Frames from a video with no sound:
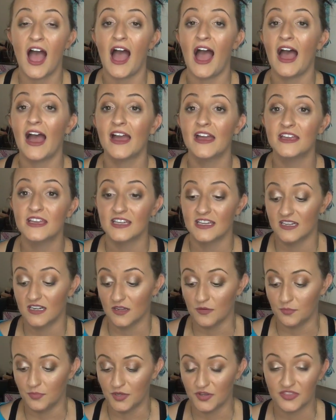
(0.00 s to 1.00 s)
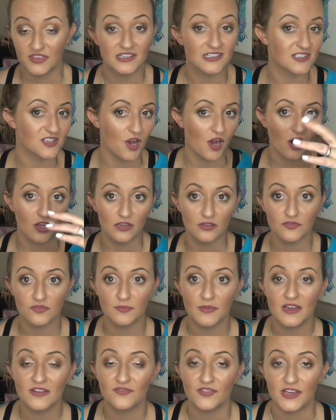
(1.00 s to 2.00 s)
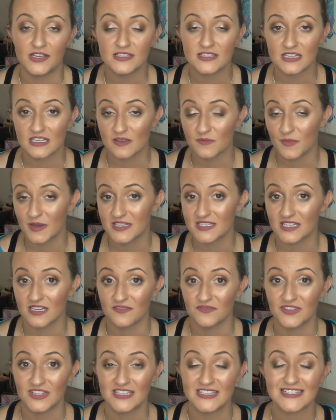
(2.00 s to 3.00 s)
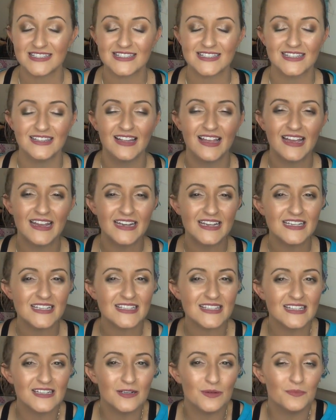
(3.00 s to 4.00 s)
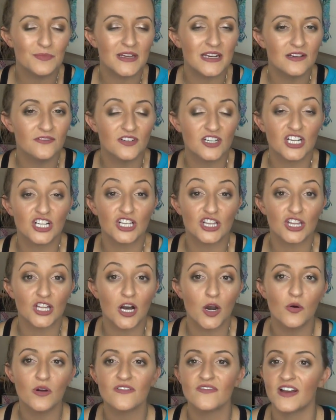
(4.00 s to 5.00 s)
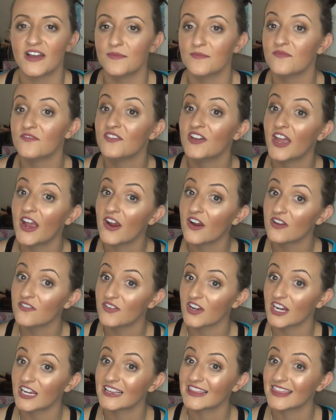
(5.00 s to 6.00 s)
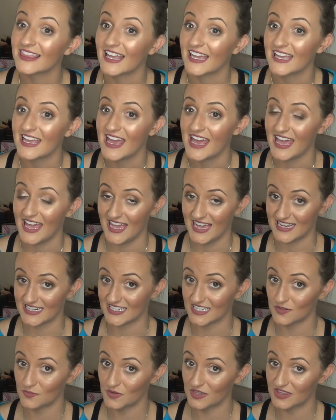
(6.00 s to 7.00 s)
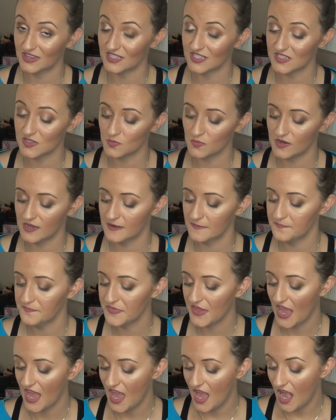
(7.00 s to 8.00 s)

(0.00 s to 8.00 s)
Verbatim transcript: I can put this all over my face and give myself the slightest little bit of a glow if I'm very, very light-handed with this one.